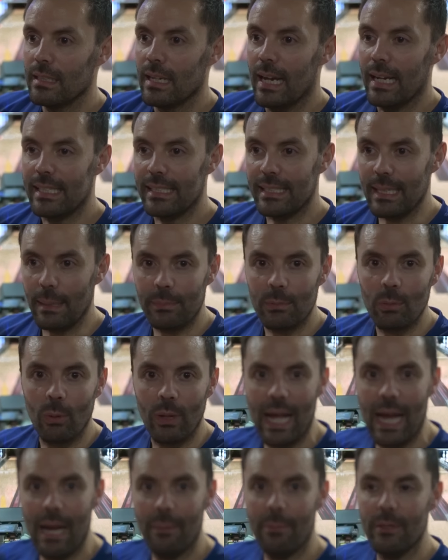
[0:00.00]
accept what
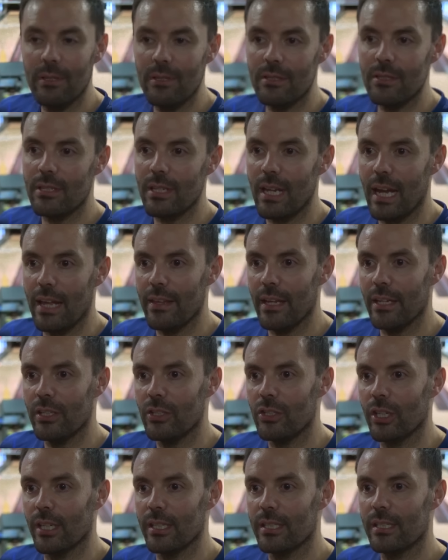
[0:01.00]
happens and then
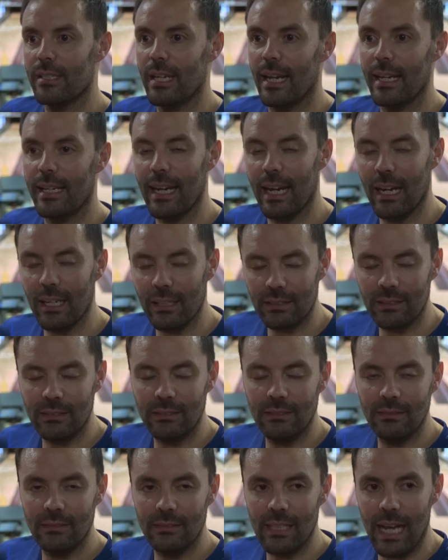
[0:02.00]
just take out
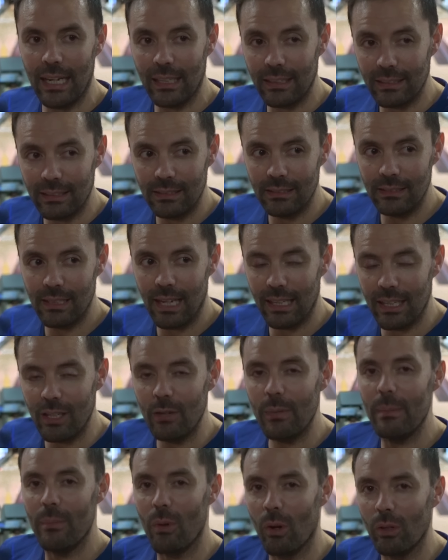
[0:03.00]
a
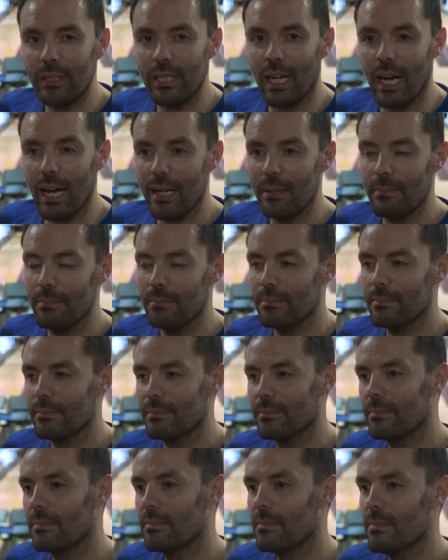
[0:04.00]
little bit more time,
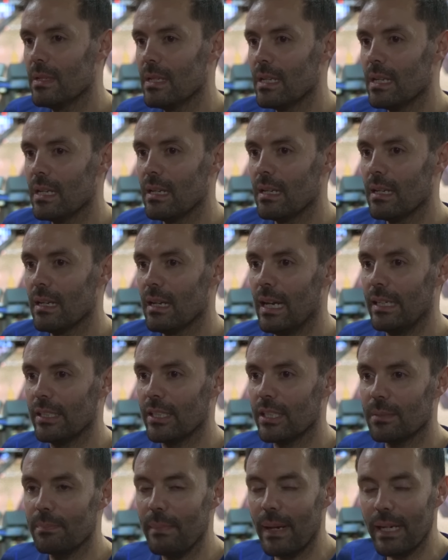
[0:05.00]

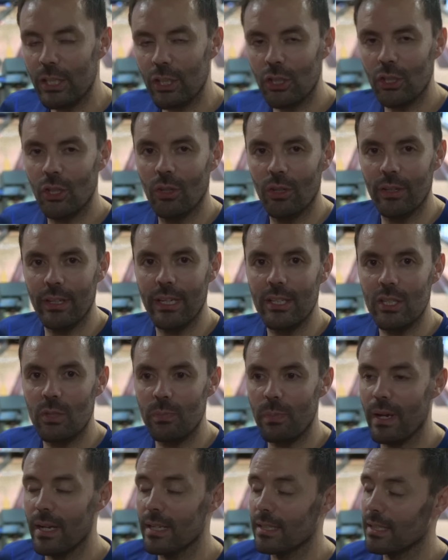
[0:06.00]
just make sure of these
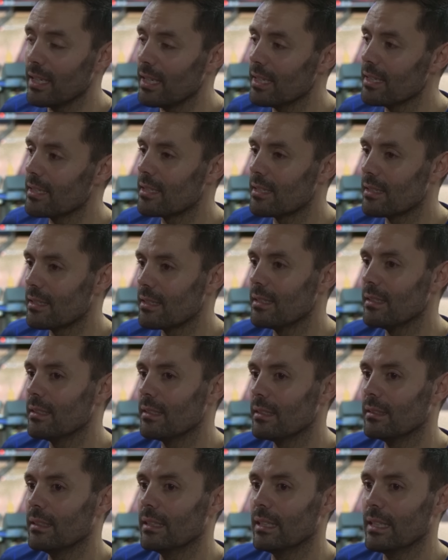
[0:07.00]
spares. It
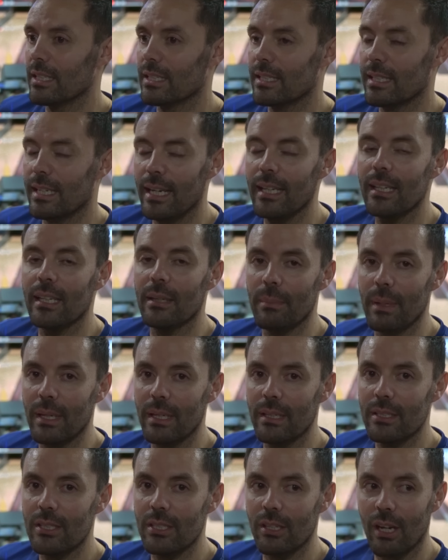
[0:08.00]
is killing me,
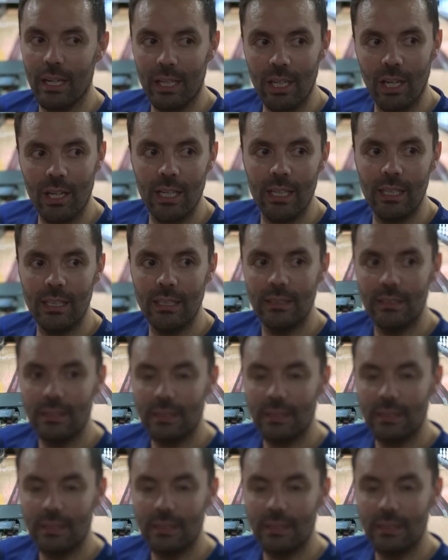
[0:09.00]
so I gotta